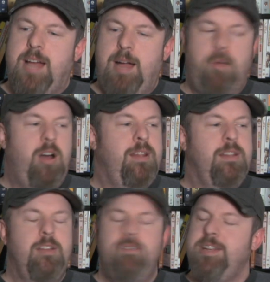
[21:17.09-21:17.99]
I'm all
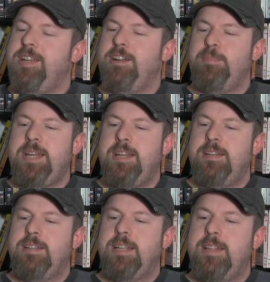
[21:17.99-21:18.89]
alone here,
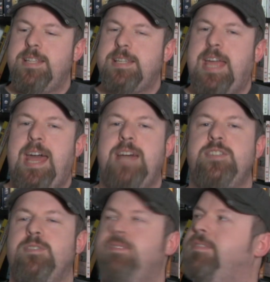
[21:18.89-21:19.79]
man, in this
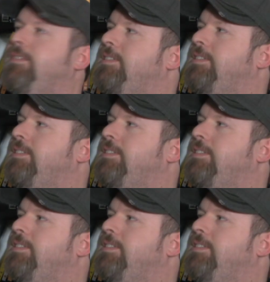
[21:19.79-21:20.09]
castle.